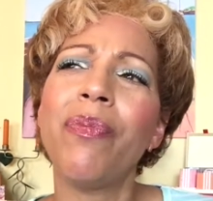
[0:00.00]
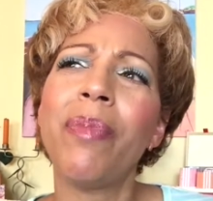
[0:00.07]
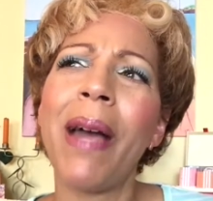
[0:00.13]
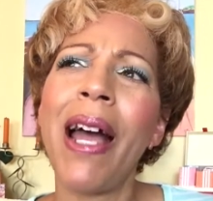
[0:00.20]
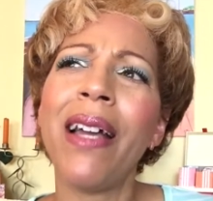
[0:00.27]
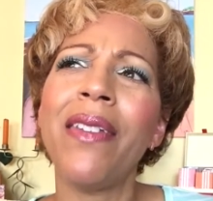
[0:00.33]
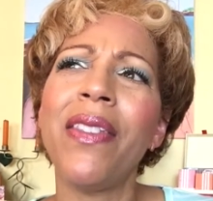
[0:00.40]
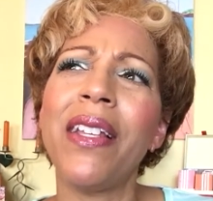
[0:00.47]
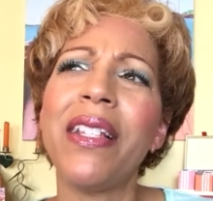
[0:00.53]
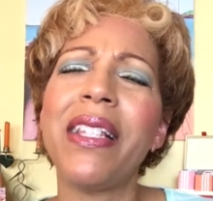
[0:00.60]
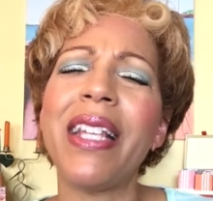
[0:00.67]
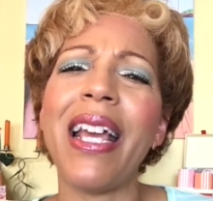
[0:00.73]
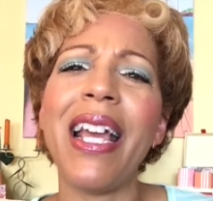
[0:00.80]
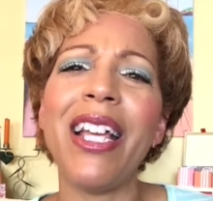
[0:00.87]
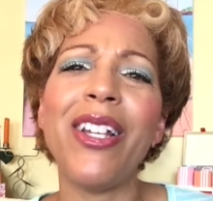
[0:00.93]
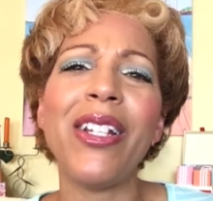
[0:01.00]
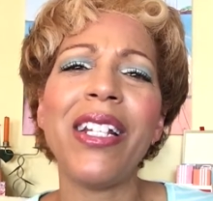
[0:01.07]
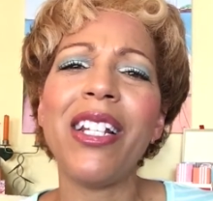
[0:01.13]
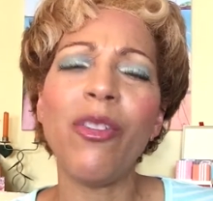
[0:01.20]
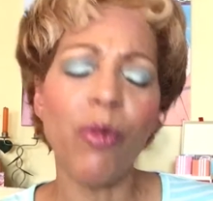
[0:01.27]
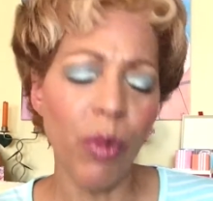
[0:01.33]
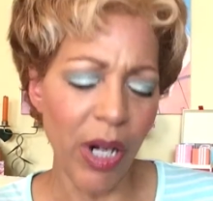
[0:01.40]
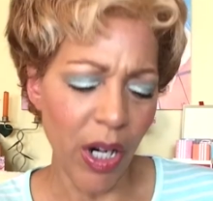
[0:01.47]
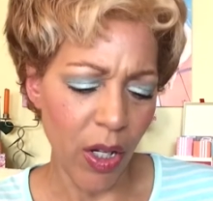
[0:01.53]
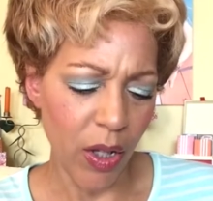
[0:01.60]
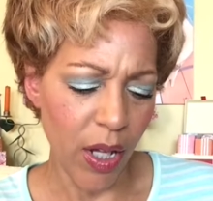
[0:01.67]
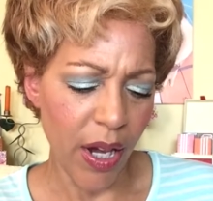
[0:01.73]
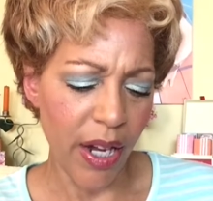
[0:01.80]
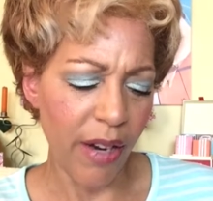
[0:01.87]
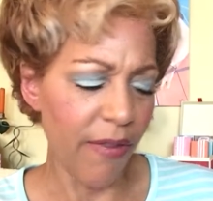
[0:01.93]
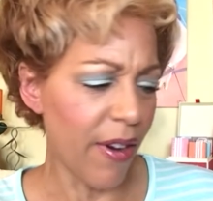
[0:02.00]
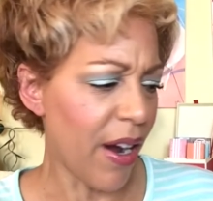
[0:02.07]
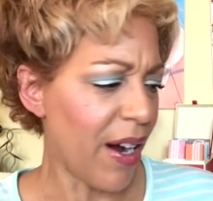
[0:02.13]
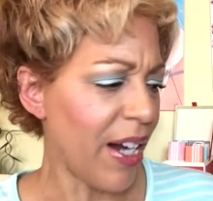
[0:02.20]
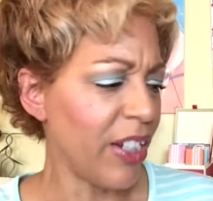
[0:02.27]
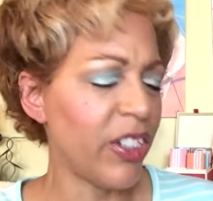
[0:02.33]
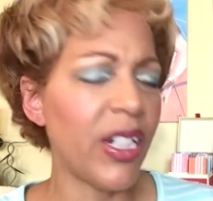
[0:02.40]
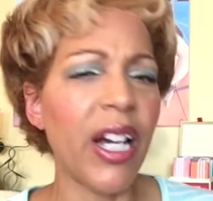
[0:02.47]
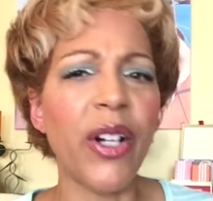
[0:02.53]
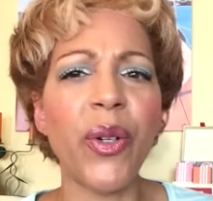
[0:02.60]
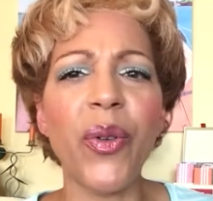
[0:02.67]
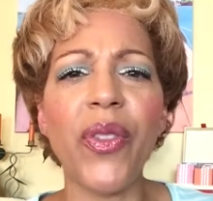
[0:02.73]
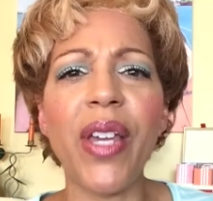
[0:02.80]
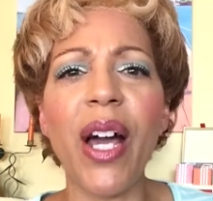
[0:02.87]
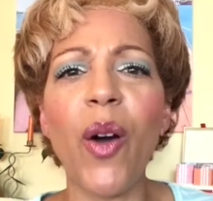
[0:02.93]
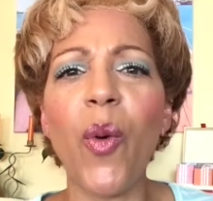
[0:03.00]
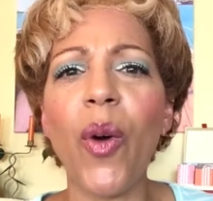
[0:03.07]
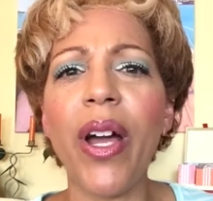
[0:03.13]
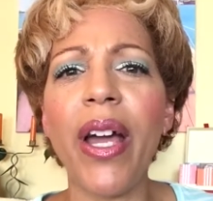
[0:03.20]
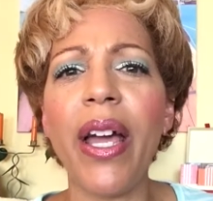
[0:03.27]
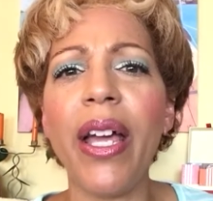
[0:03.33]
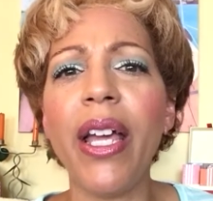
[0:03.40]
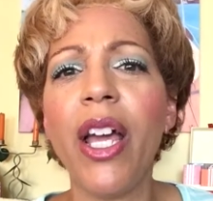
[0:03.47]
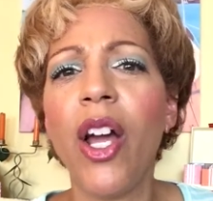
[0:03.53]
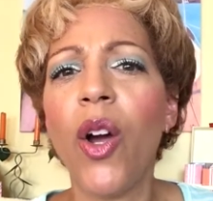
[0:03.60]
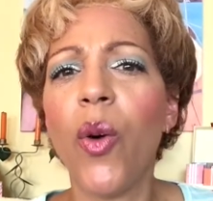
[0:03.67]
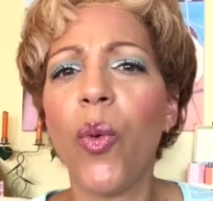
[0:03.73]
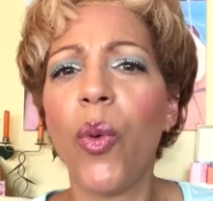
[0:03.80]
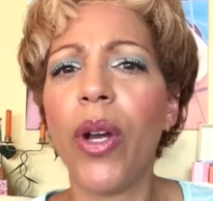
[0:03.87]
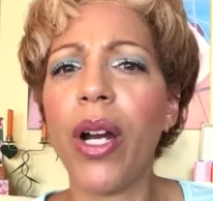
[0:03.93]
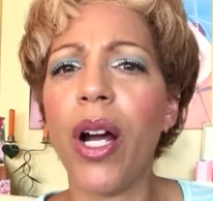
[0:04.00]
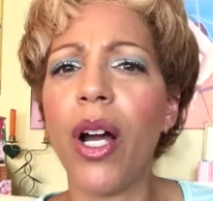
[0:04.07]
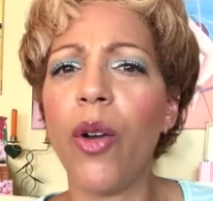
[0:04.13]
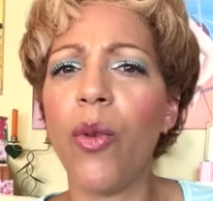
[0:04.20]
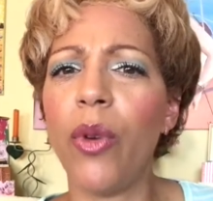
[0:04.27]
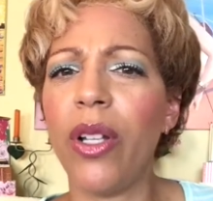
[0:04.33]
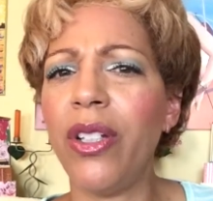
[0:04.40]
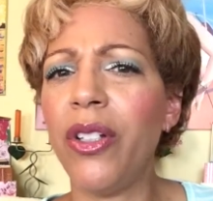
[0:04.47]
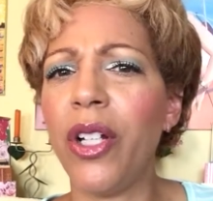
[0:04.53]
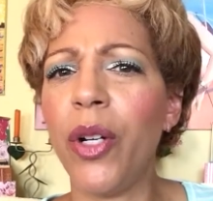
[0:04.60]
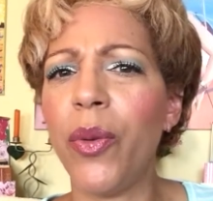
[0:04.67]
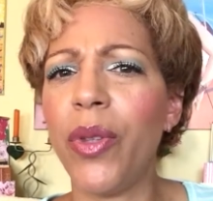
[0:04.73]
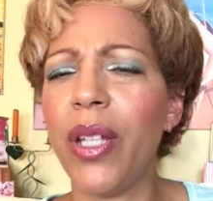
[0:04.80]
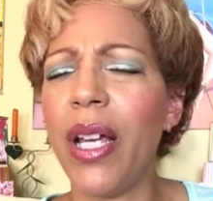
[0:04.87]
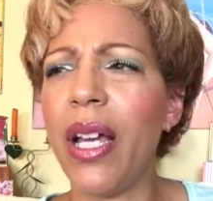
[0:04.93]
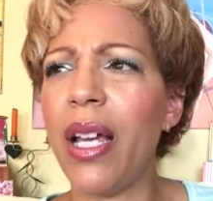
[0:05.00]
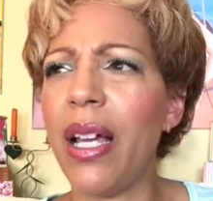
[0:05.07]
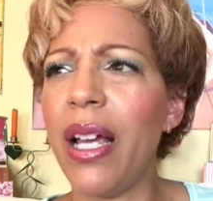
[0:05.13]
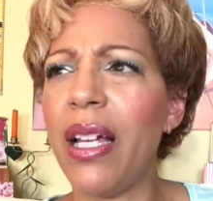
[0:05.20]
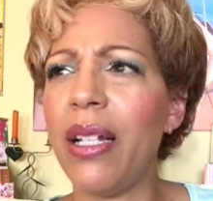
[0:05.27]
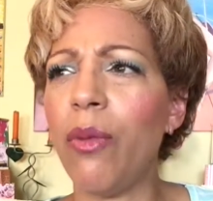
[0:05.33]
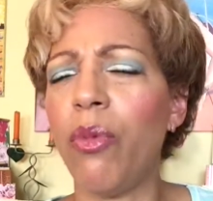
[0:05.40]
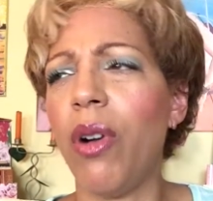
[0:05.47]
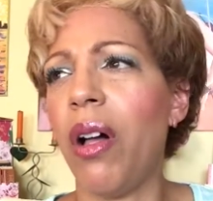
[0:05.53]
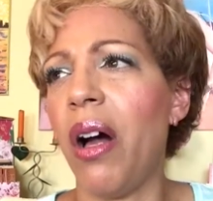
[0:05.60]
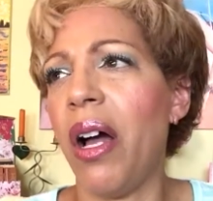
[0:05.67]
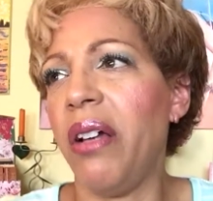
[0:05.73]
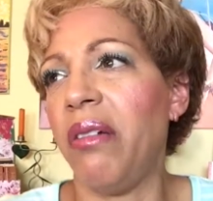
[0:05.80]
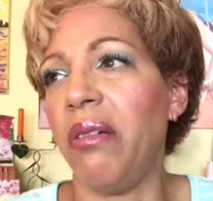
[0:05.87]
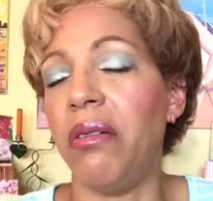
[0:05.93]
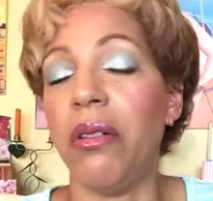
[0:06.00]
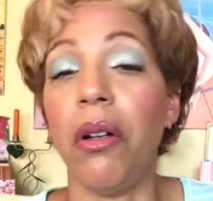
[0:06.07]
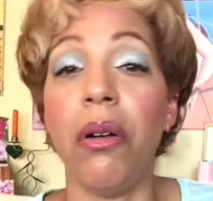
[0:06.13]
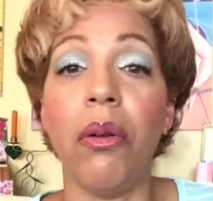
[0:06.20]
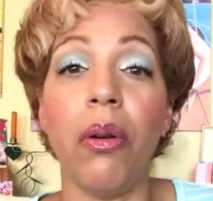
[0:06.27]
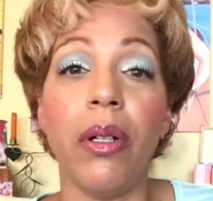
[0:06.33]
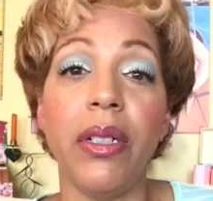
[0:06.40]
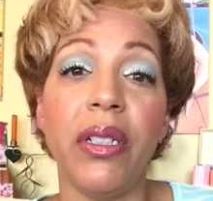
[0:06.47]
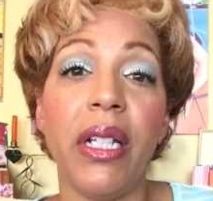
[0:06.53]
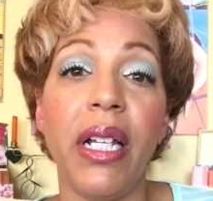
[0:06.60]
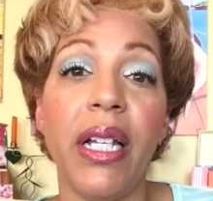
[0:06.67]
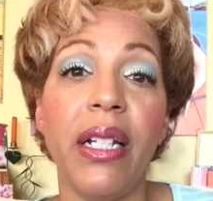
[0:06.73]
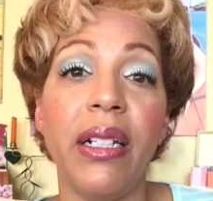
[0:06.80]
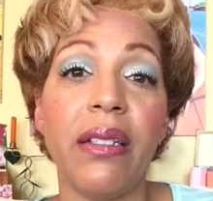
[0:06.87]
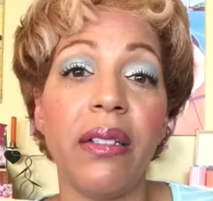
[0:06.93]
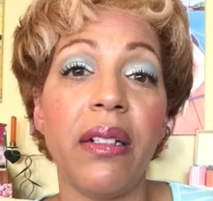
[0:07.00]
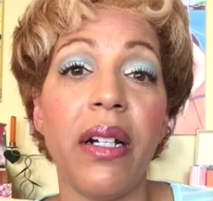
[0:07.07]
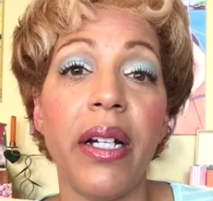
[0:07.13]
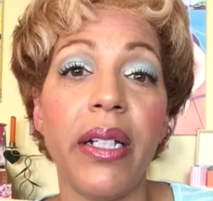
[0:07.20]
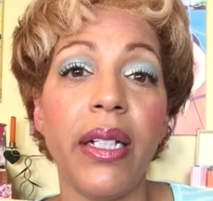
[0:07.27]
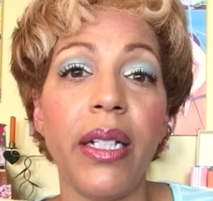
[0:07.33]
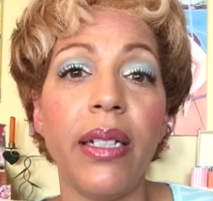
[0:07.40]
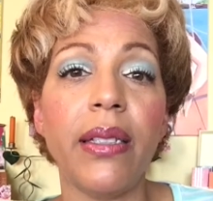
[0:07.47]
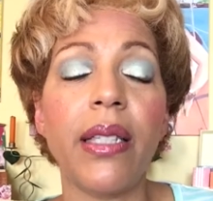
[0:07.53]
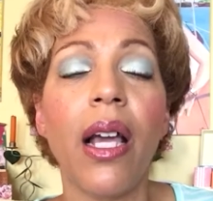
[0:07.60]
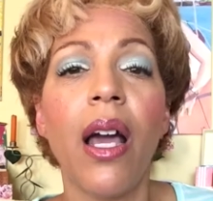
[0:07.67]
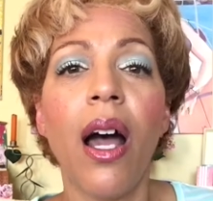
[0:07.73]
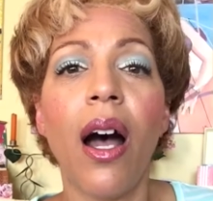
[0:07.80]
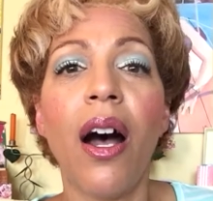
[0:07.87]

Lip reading: Back in the day, you didn't wear a lot of eyeshadow in that way when you know, in the 80s, well, I don't know, in the 80s and 90s,